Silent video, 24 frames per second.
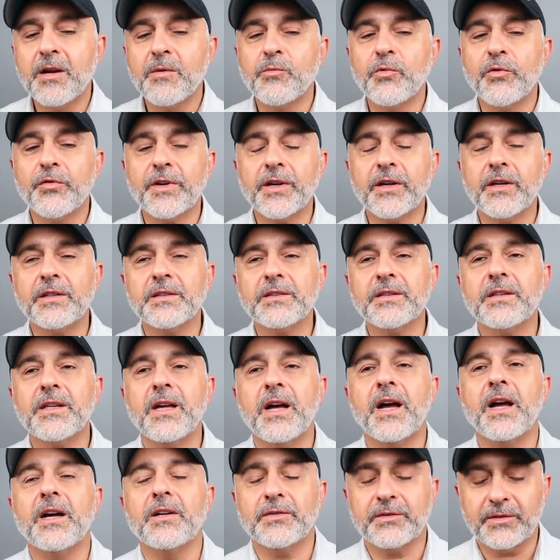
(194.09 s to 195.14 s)
Moving on to the
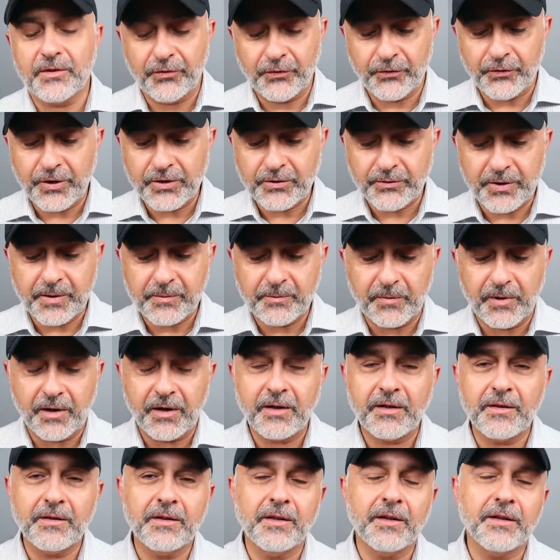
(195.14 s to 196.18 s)
house of Frederic
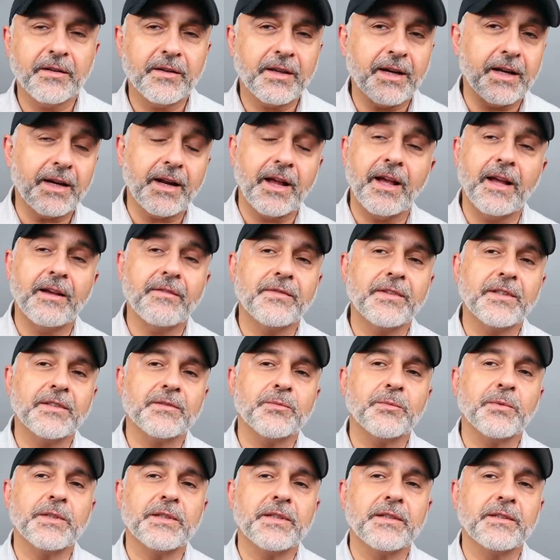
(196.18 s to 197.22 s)
Malle, I gotta have
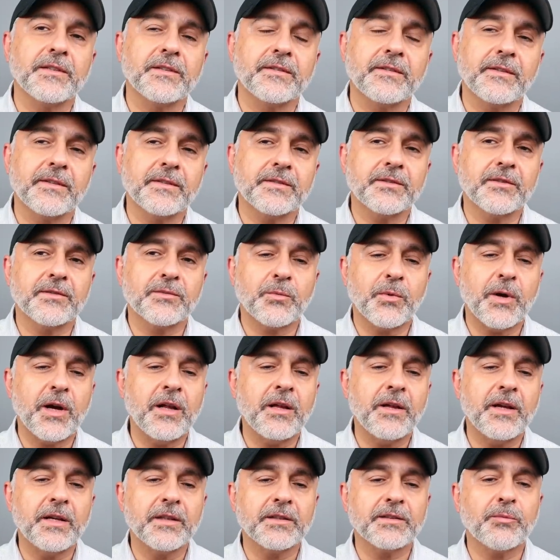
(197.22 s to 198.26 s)
this one in this list as
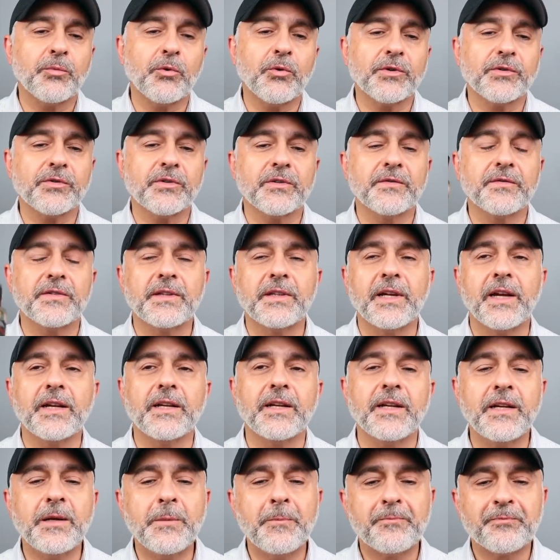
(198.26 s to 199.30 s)
well. It's Portrait of a
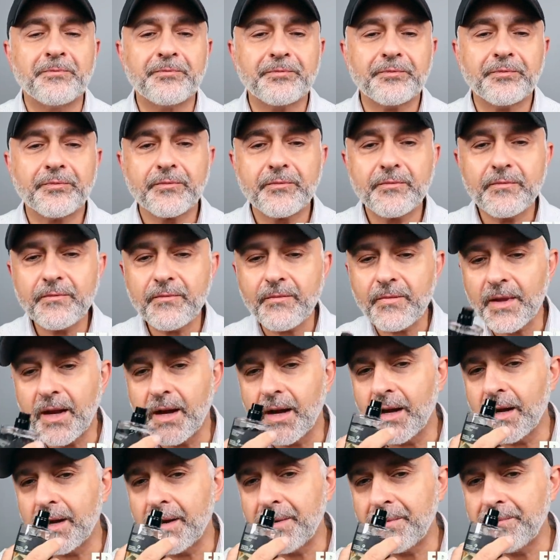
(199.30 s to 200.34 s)
Lady.
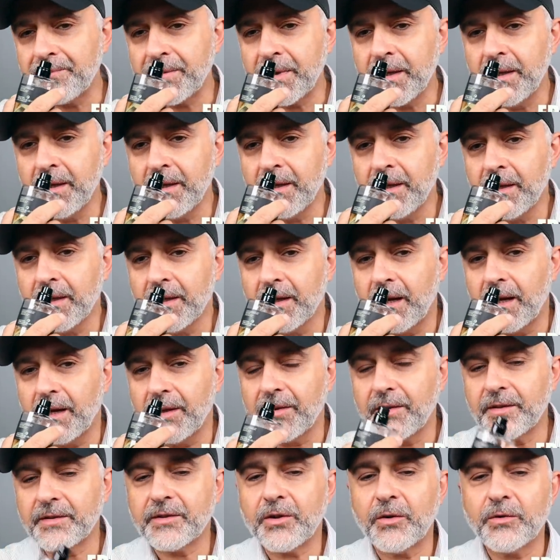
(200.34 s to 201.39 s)
Um, uh,
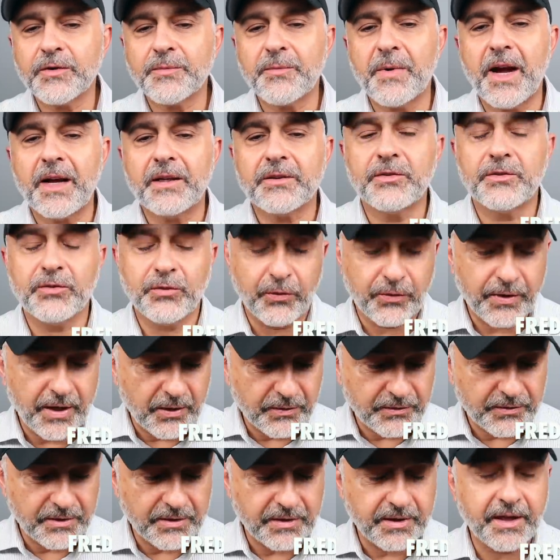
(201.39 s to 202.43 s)
this goes back to
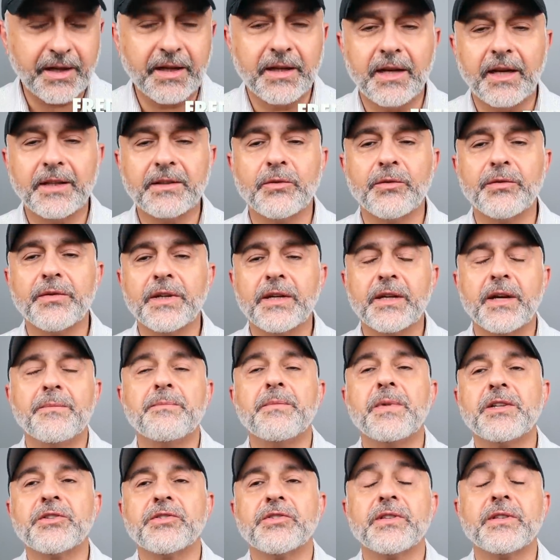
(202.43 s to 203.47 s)
2010. I don't think I
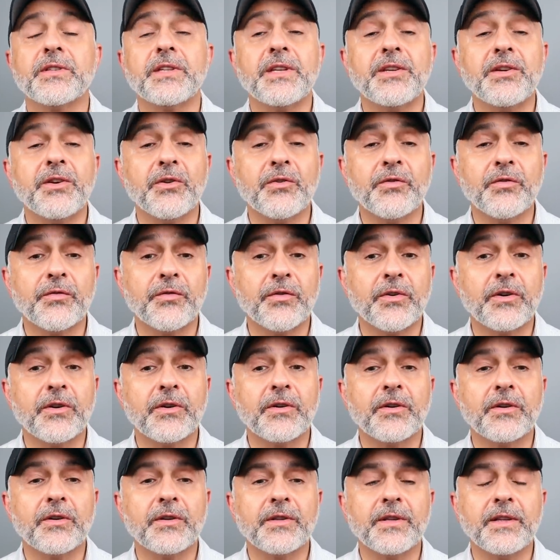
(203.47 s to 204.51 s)
mentioned the year
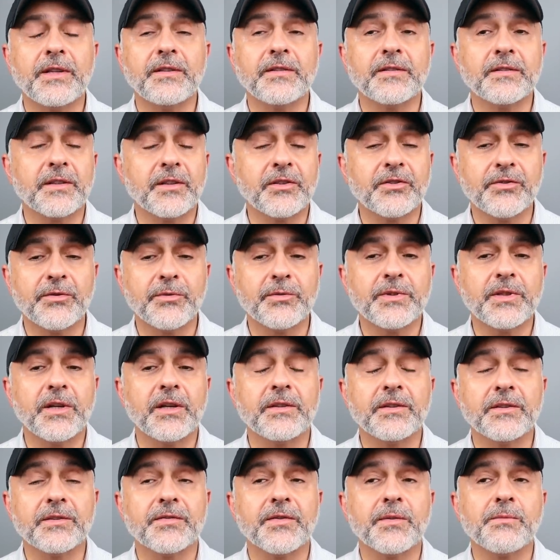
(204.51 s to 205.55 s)
for the Serge
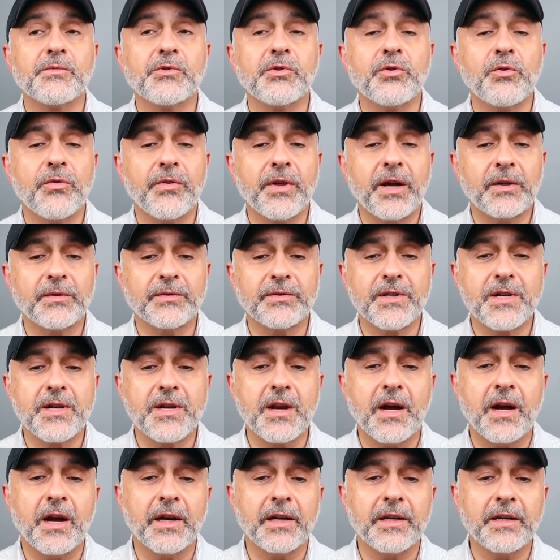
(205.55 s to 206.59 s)
Lutens is from
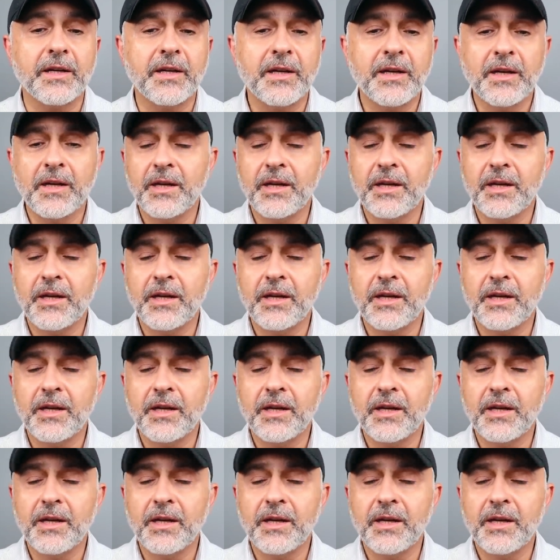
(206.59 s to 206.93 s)
2009.